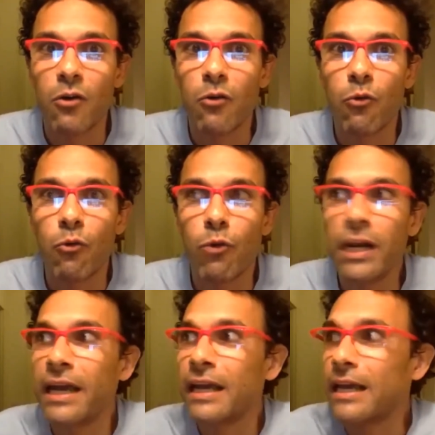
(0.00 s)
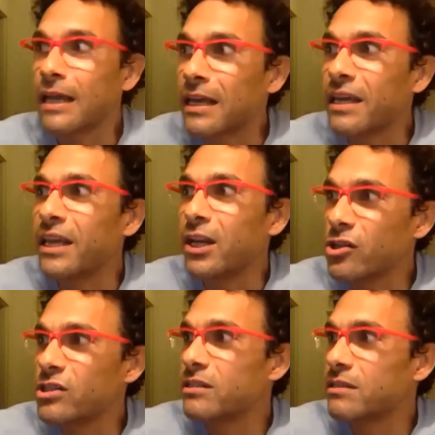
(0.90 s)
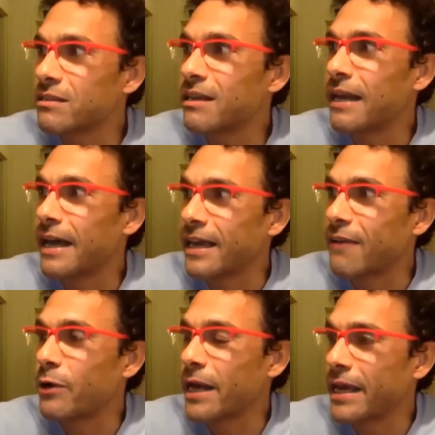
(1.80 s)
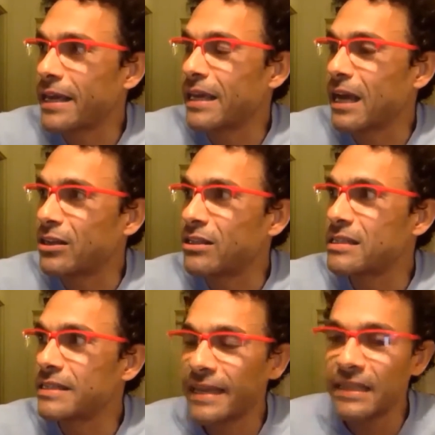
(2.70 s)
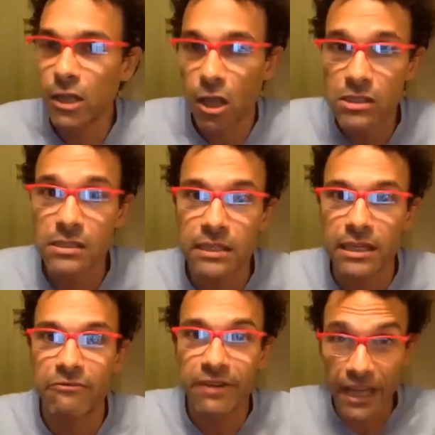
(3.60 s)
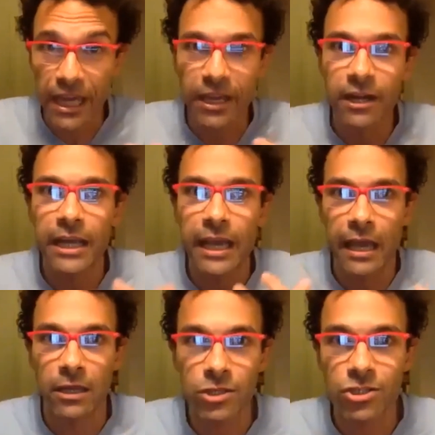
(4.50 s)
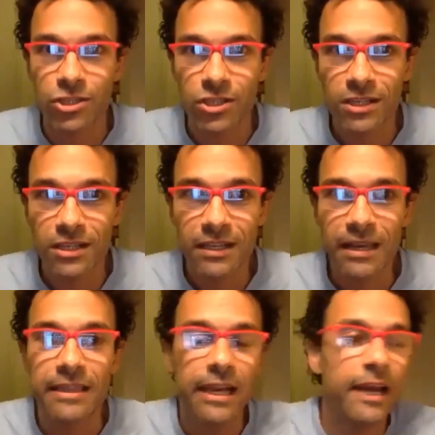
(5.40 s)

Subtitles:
when I lost, like when I understand loss in a very early age, and then I